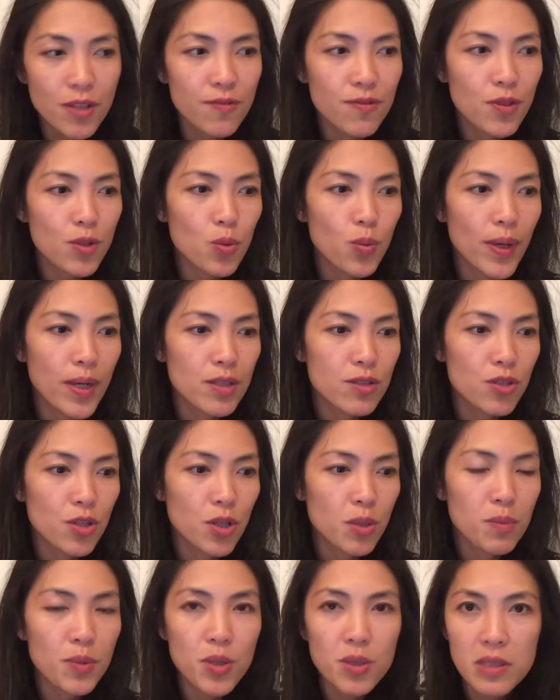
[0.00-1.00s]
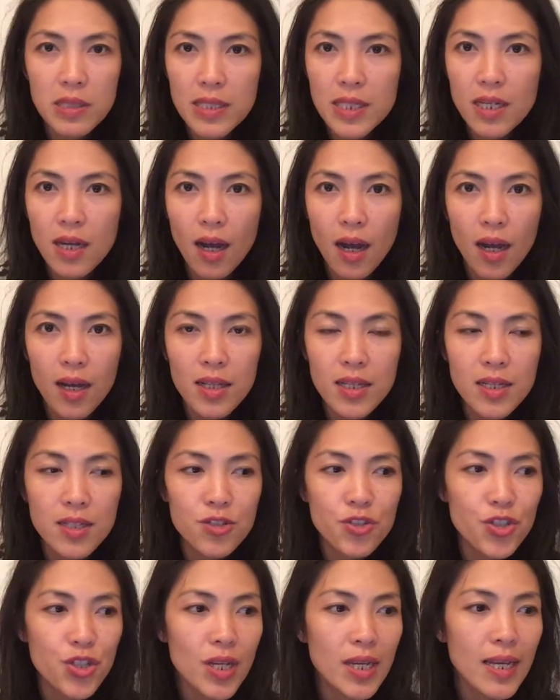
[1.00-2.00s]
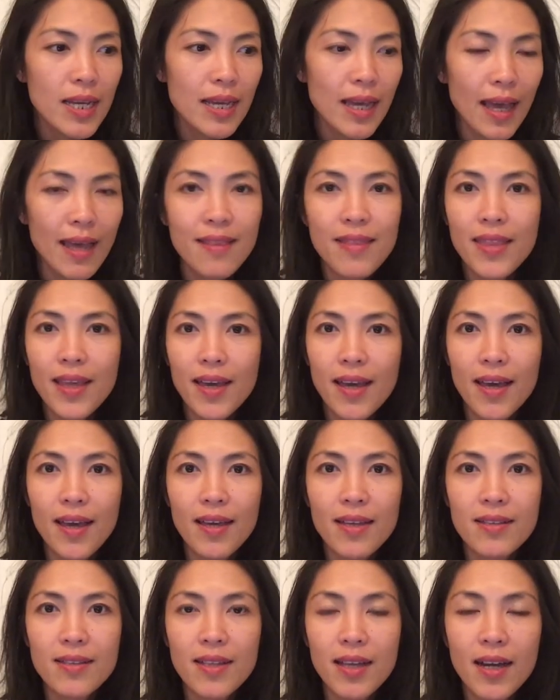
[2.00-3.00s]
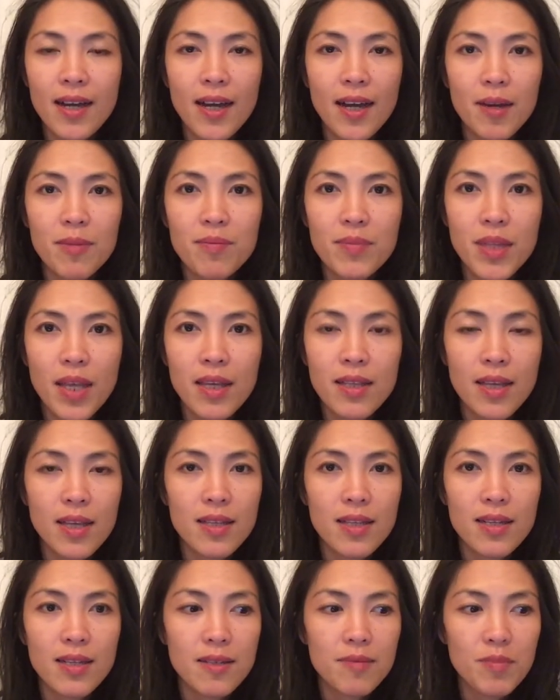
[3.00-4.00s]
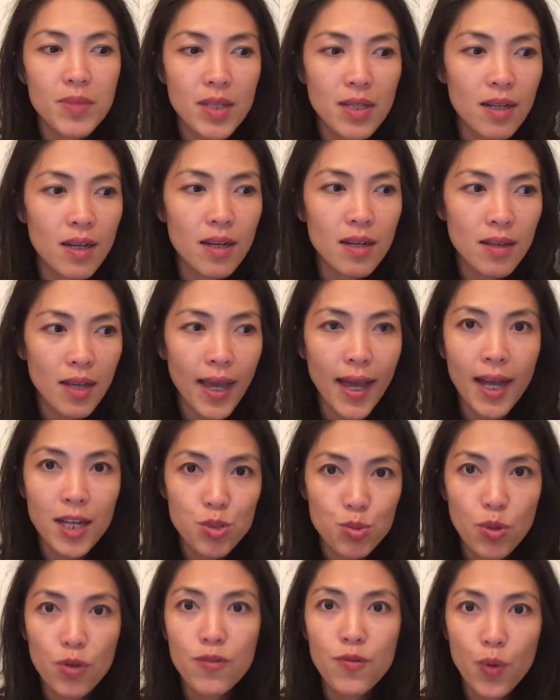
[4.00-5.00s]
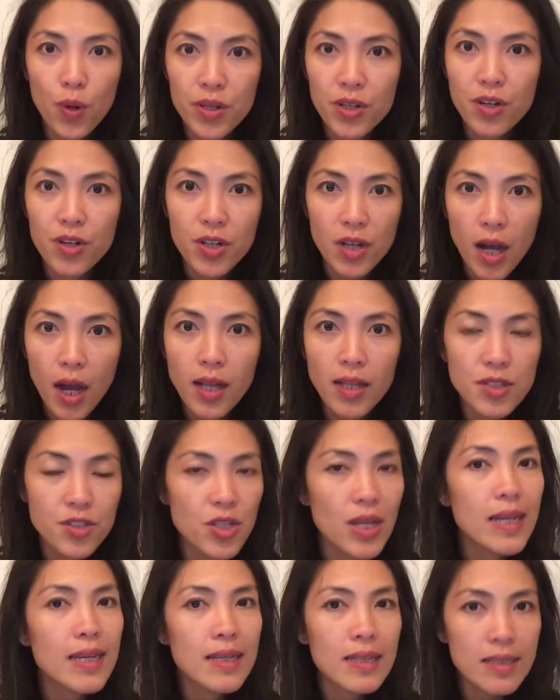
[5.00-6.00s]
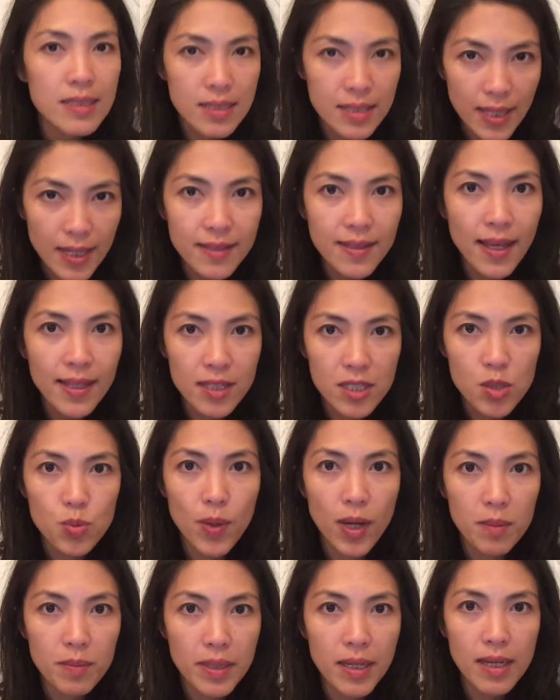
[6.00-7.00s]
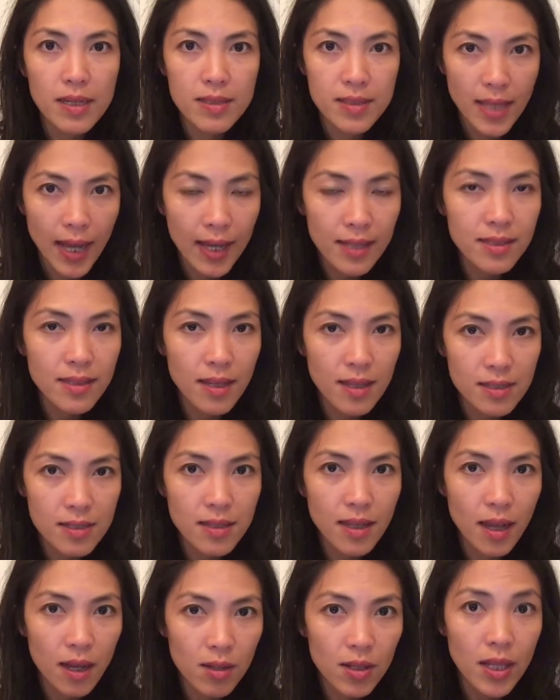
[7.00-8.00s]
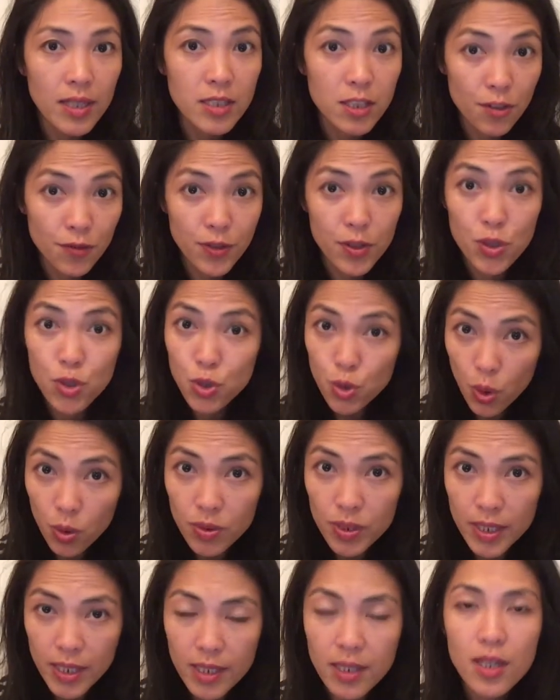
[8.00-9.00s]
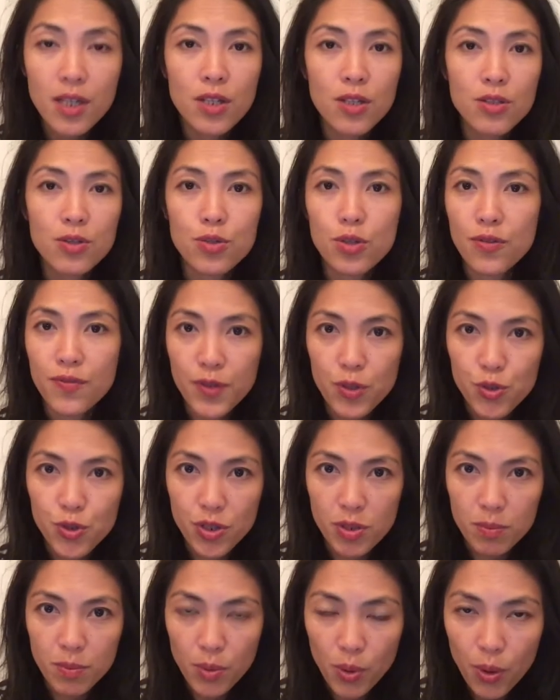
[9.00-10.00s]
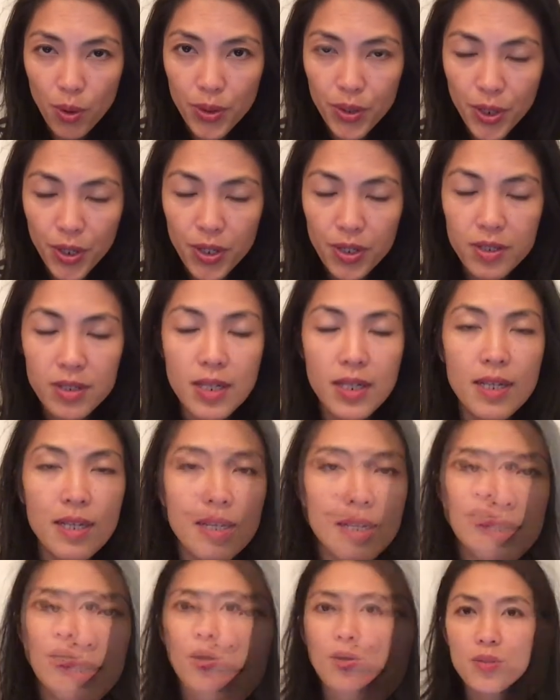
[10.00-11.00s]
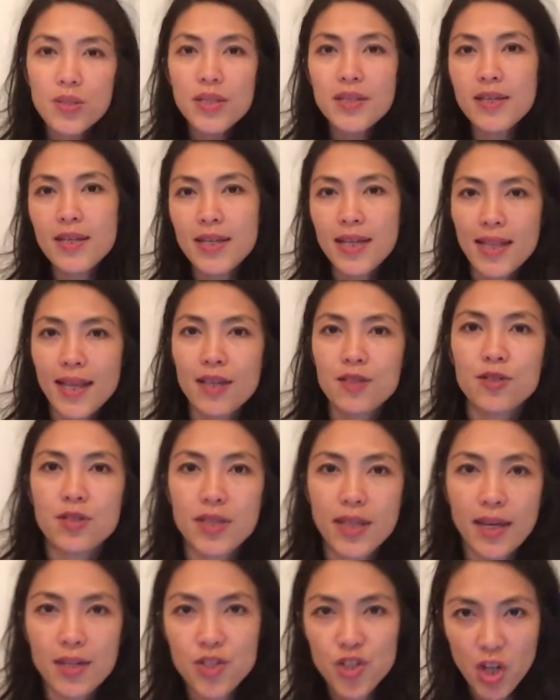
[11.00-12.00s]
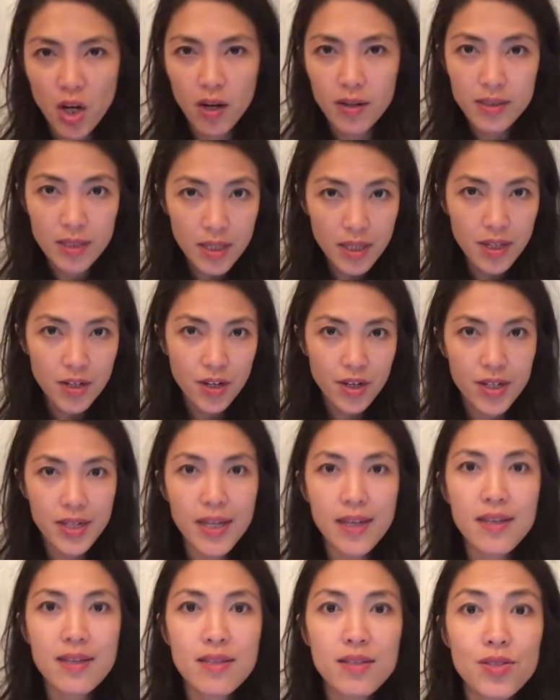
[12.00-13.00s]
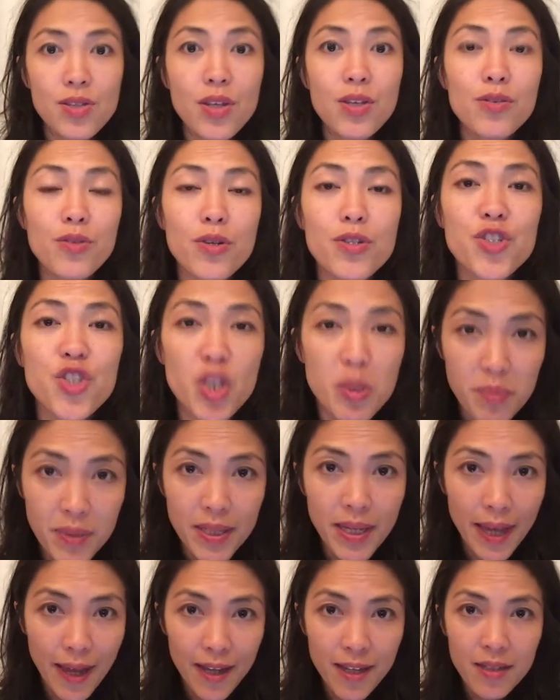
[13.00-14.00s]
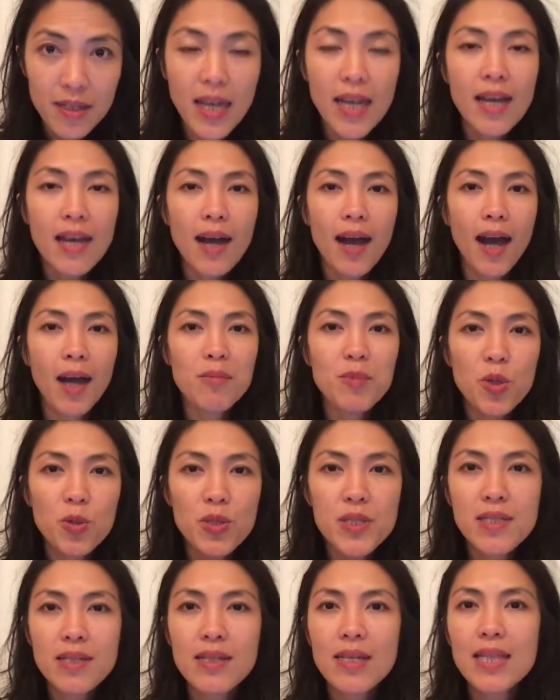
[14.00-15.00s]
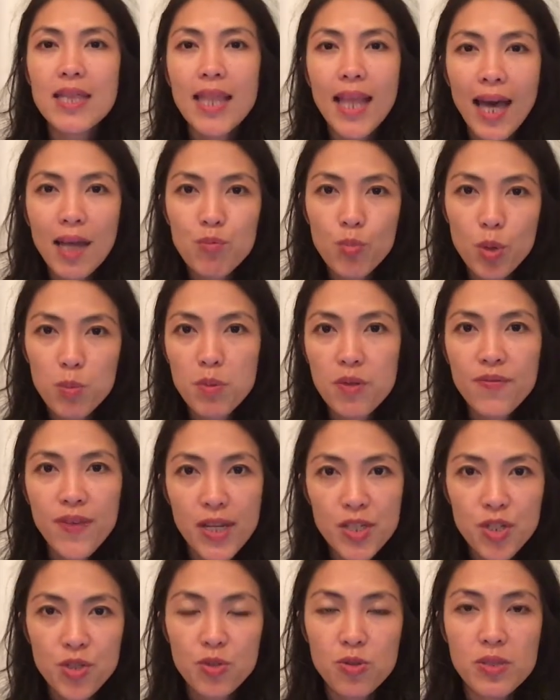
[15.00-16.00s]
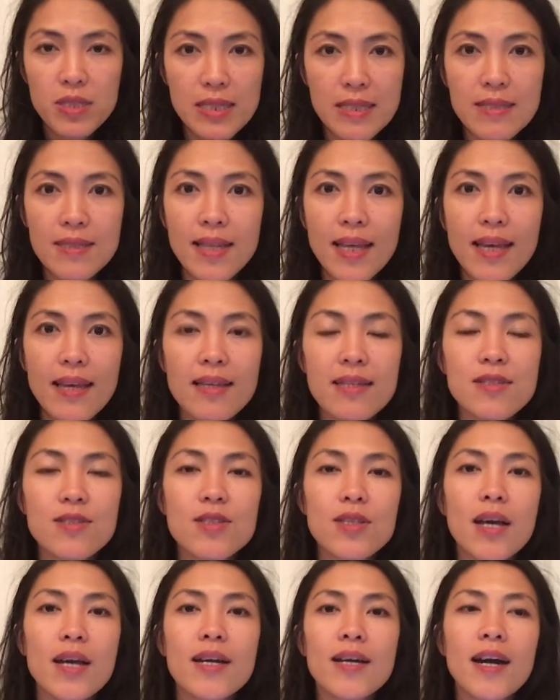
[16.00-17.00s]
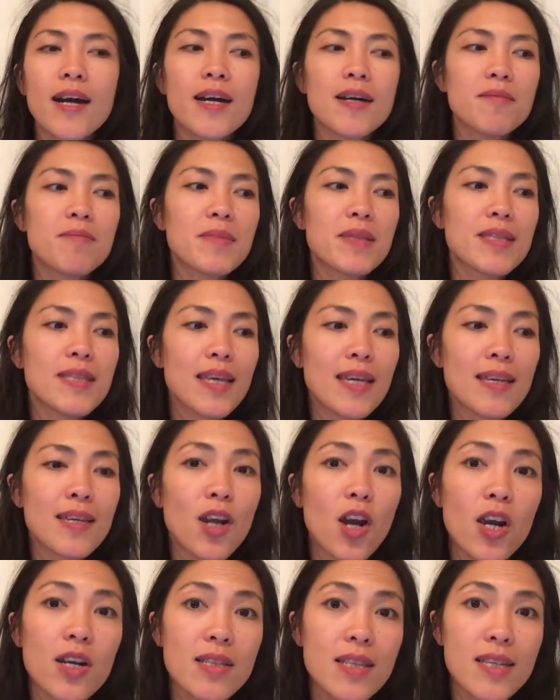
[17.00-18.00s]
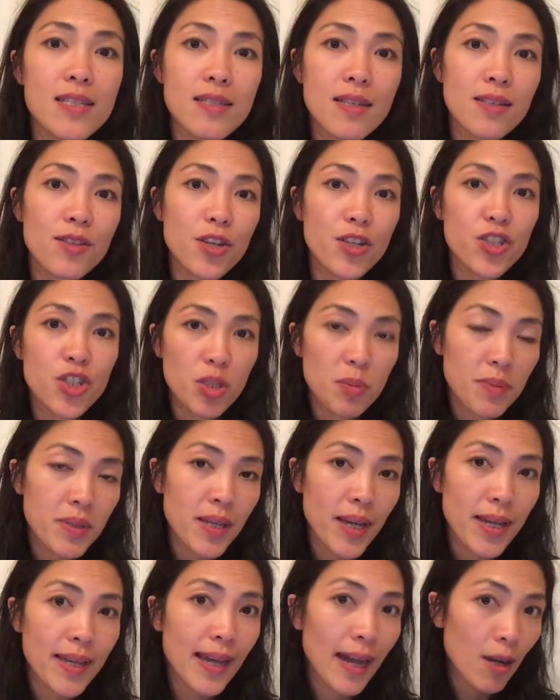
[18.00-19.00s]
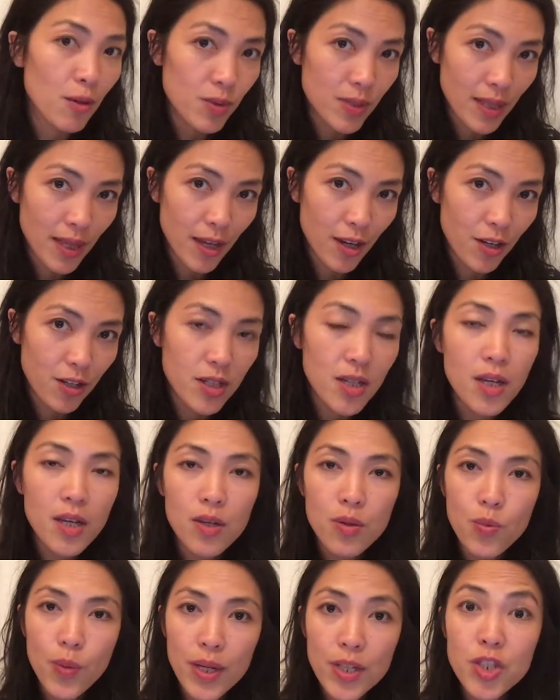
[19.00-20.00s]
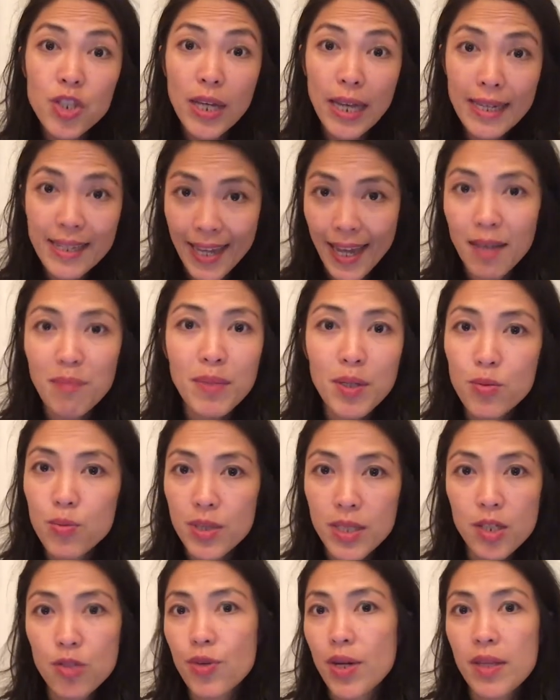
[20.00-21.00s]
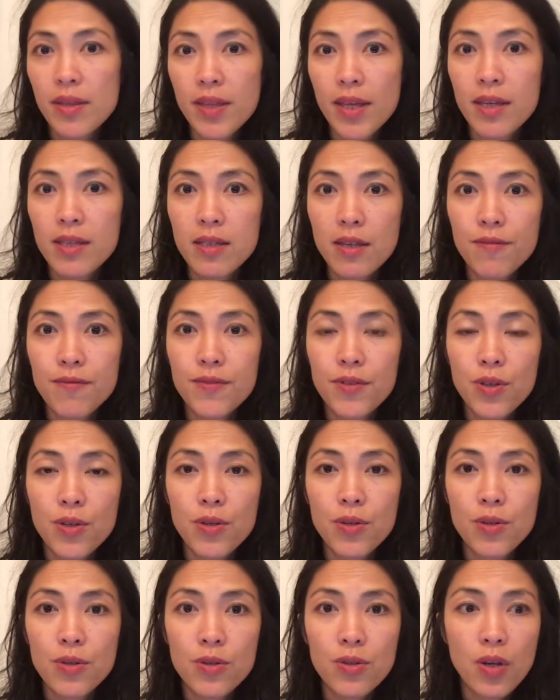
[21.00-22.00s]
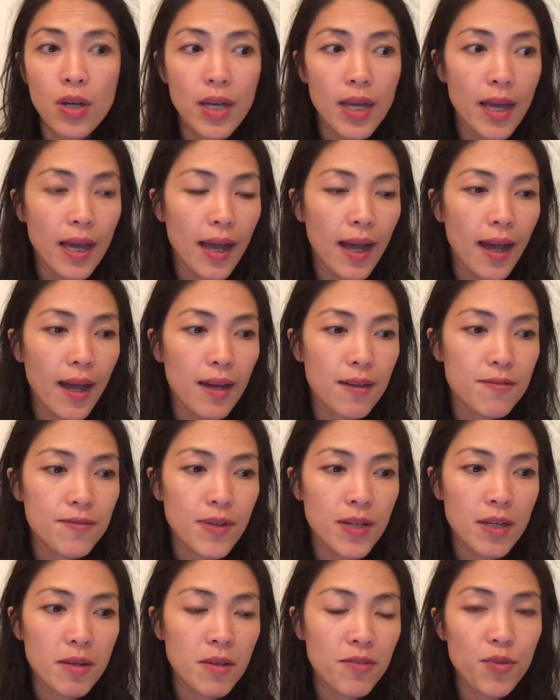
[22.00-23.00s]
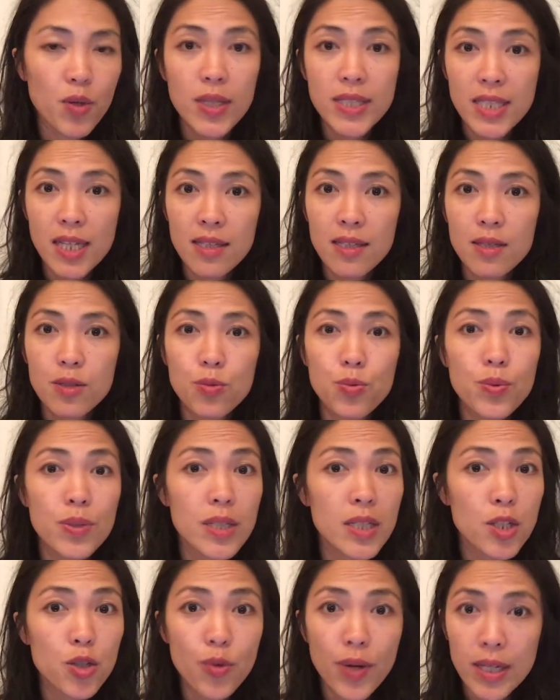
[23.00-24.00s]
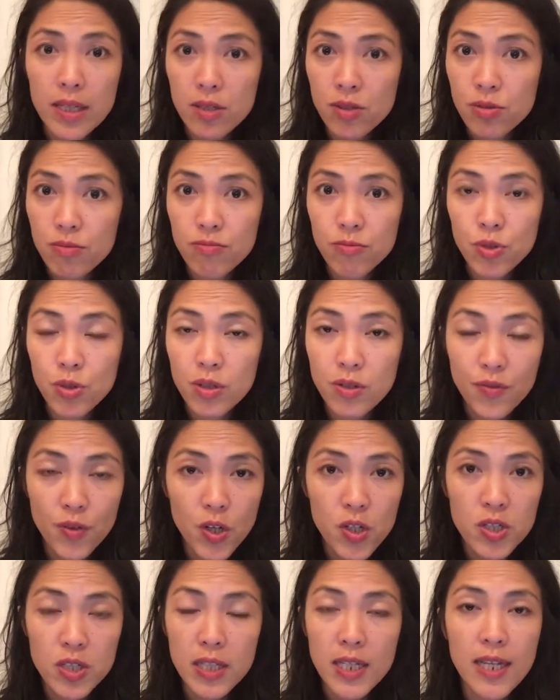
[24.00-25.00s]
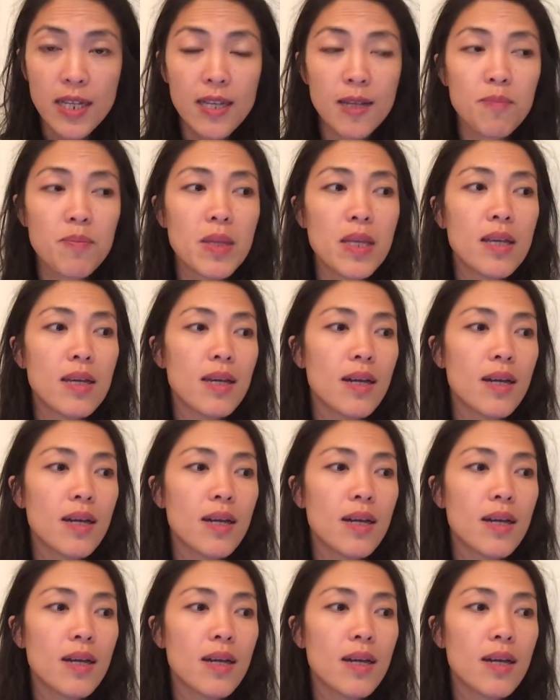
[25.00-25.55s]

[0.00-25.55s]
if you went to community college, and then a actual 4-year college. State that as well because that does tell a different story to a future employer. Now the only thing I like to touch on here is your GPA. I'm noticing a lot more professionals these days, they are listing their GPA out there, which can be a really great thing if you attended a really great university,